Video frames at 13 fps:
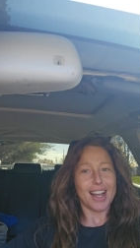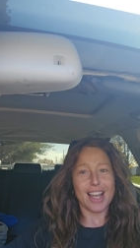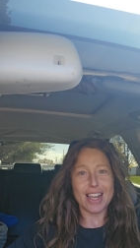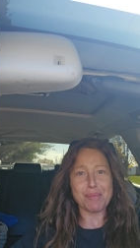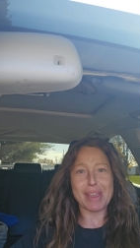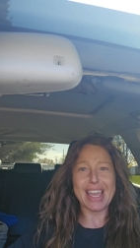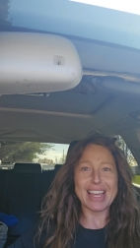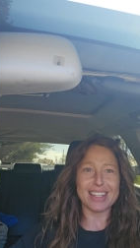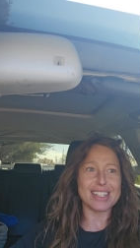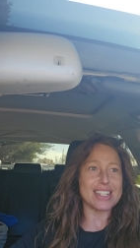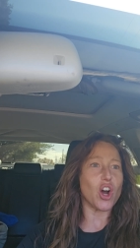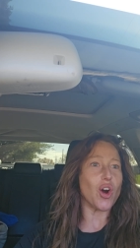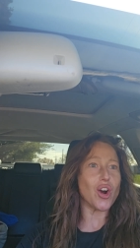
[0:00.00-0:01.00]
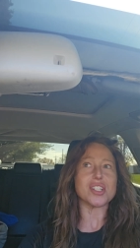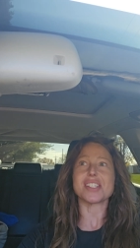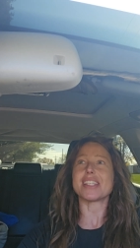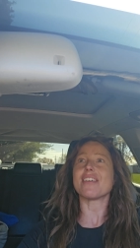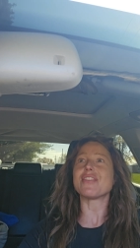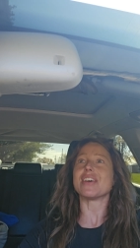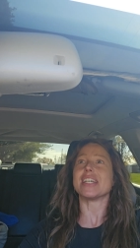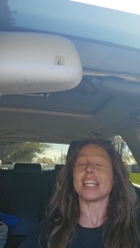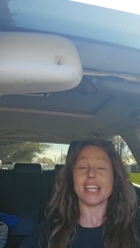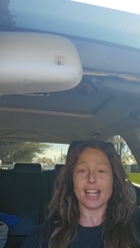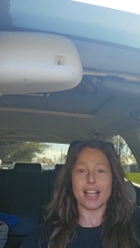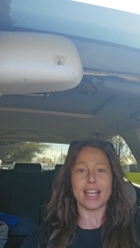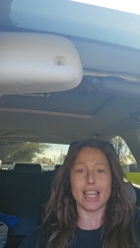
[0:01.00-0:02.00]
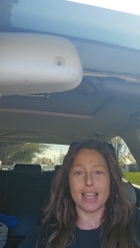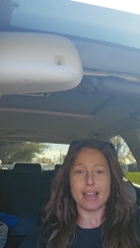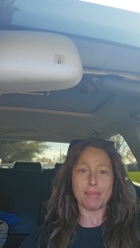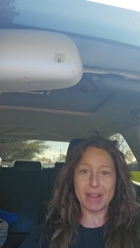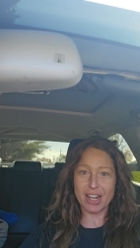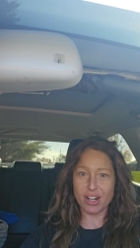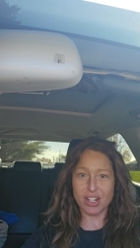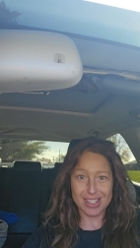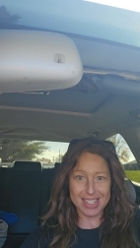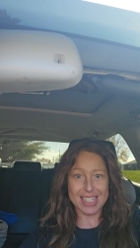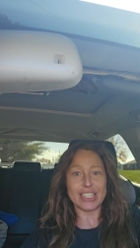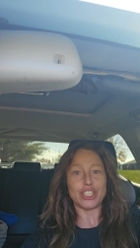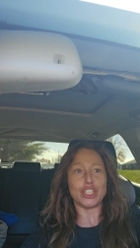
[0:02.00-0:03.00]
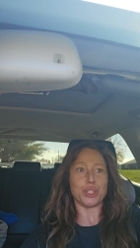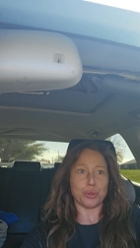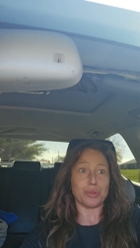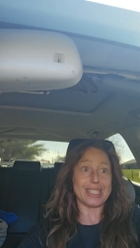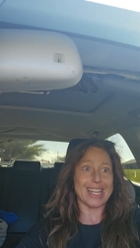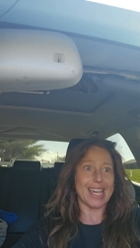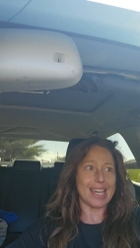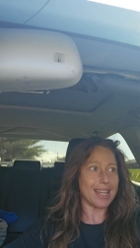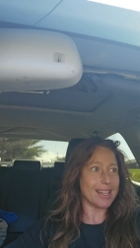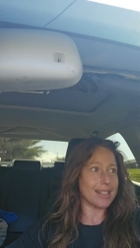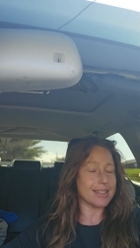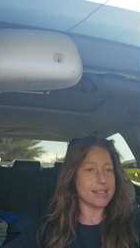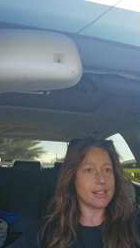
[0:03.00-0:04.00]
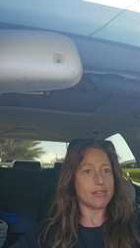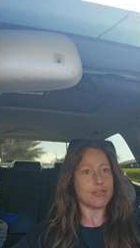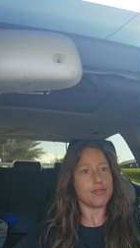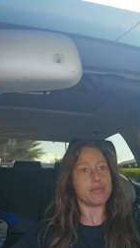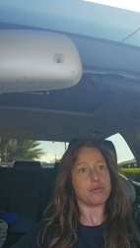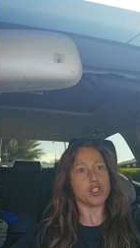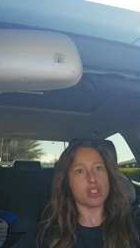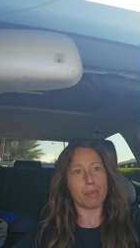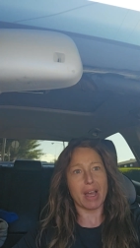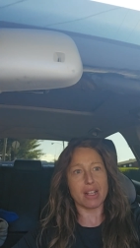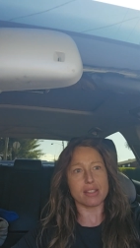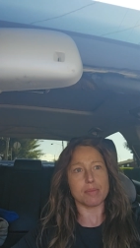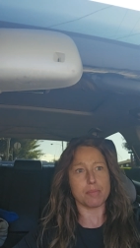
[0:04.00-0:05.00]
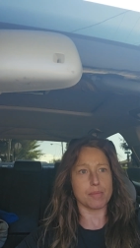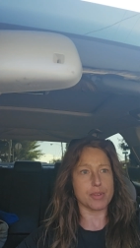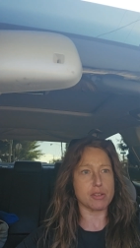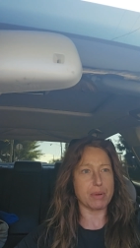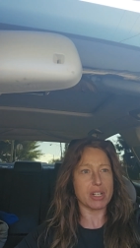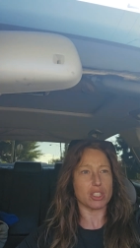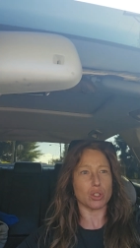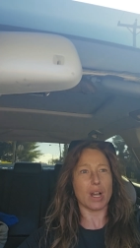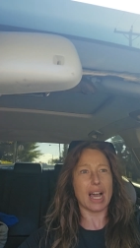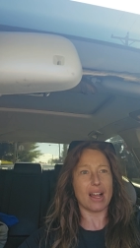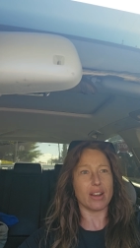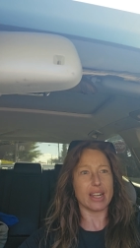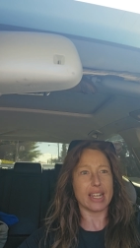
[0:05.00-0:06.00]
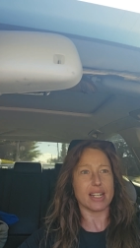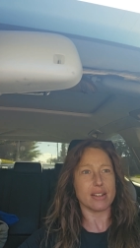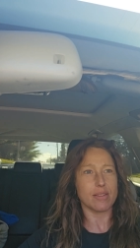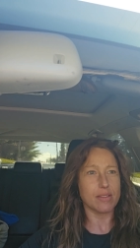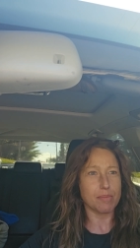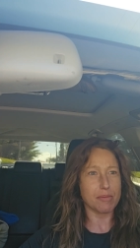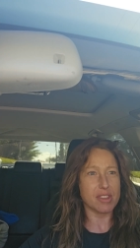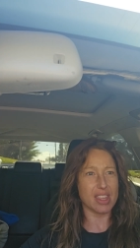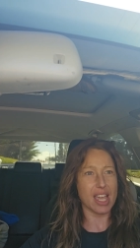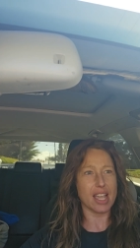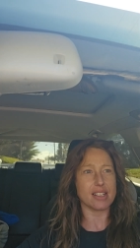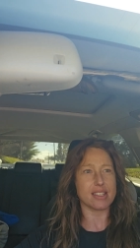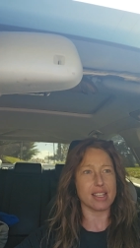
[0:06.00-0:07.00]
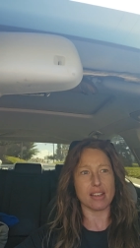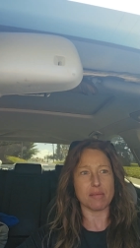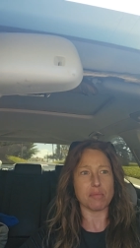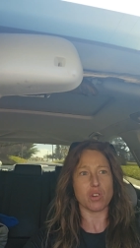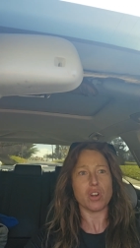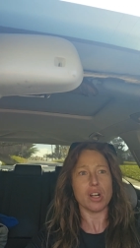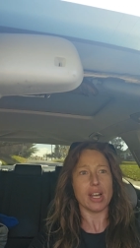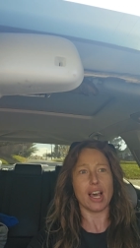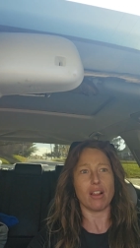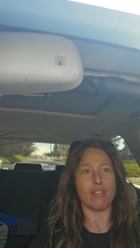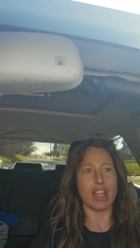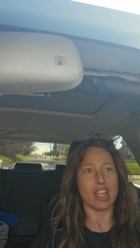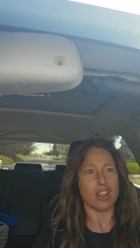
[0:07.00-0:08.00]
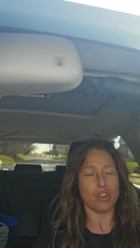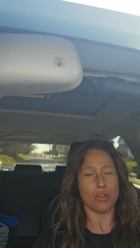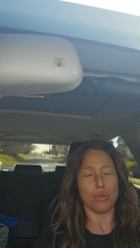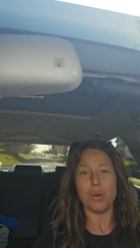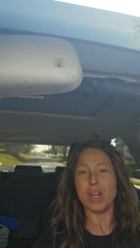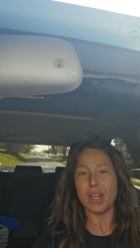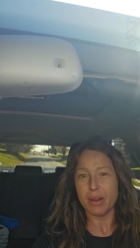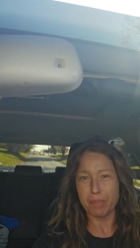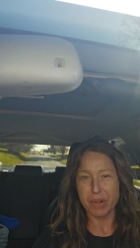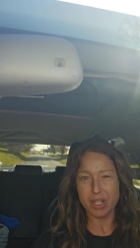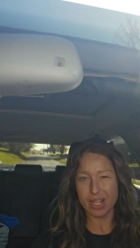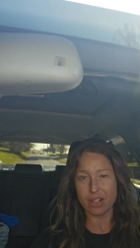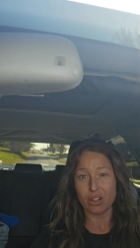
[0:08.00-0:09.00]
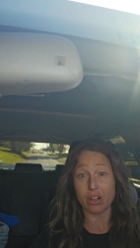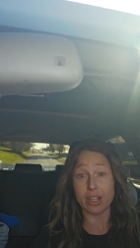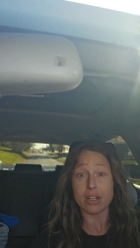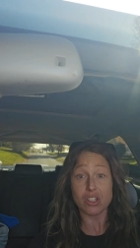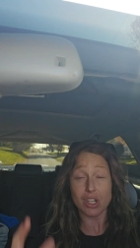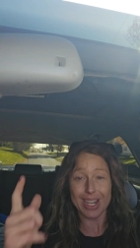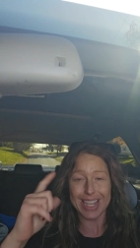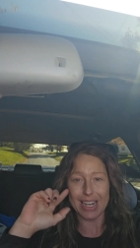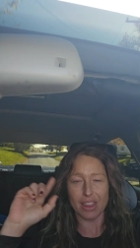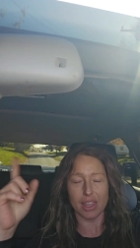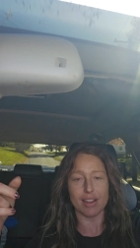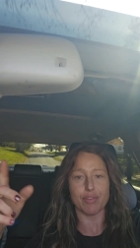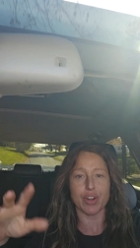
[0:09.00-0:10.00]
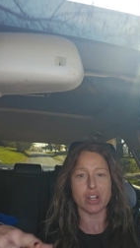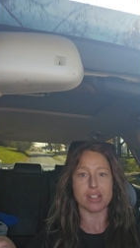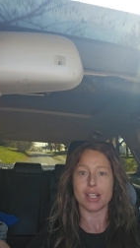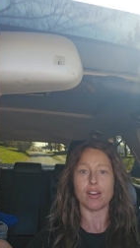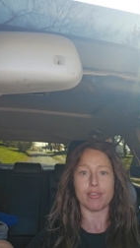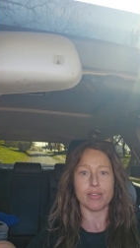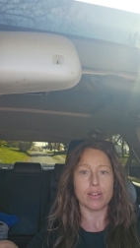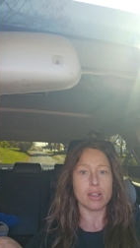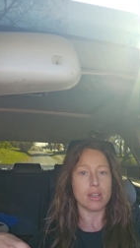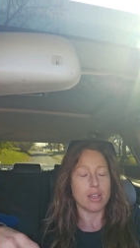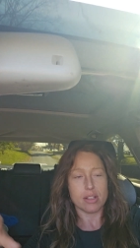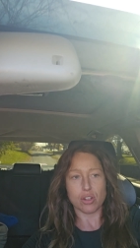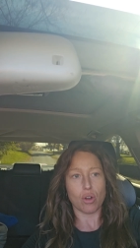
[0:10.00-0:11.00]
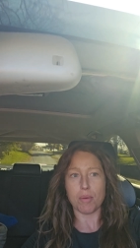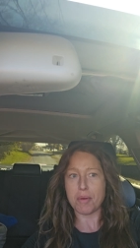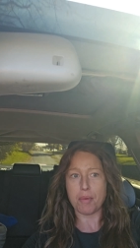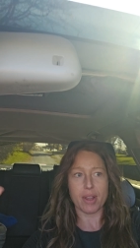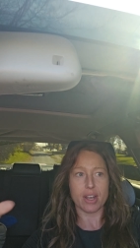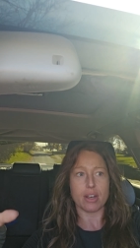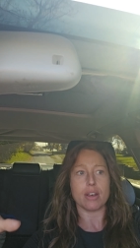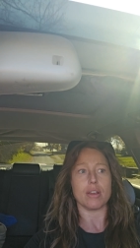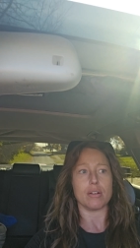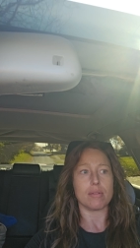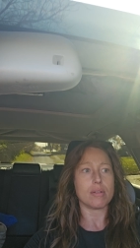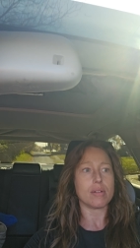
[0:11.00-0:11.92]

I am Kaitlyn R. Steffen, and I am here to teach you today just about some spirituality and things that could elevate you and particularly to get you to think for yourself. That's all we want you to do.